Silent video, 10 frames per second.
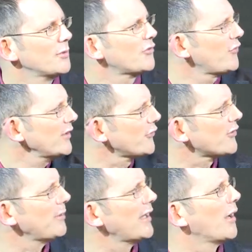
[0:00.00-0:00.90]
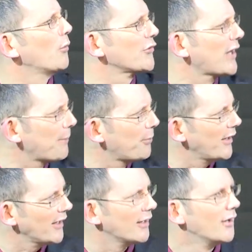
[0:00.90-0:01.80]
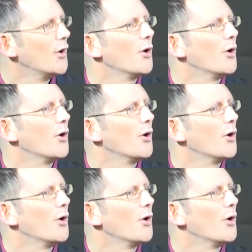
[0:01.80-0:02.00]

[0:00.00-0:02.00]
which feels to me like what's happening